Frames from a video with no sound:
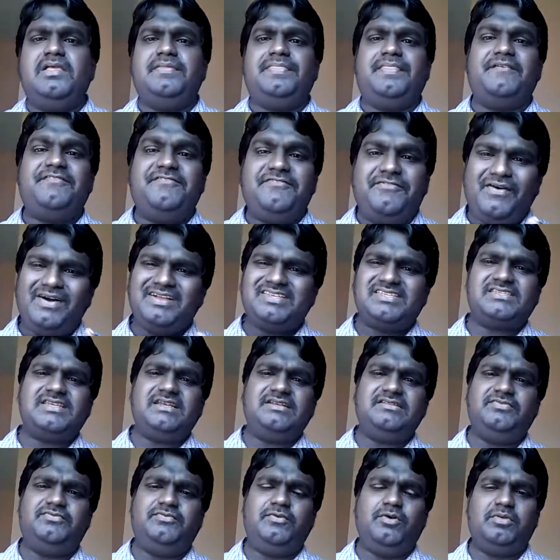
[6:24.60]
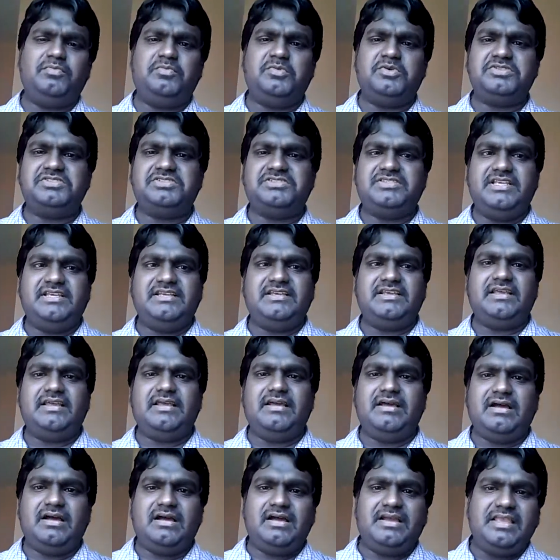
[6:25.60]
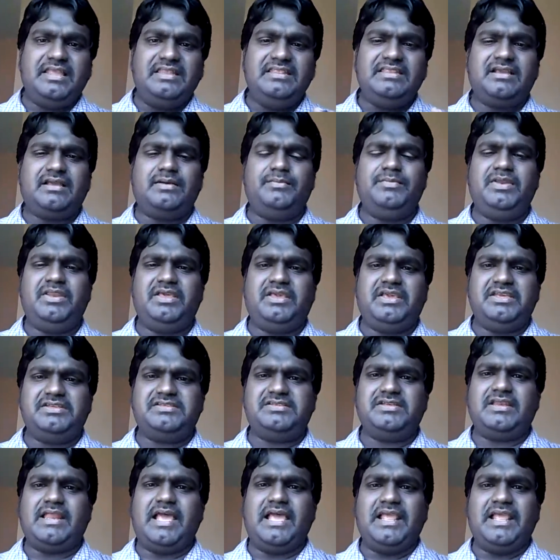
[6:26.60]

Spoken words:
The first and the foremost thing in the communication,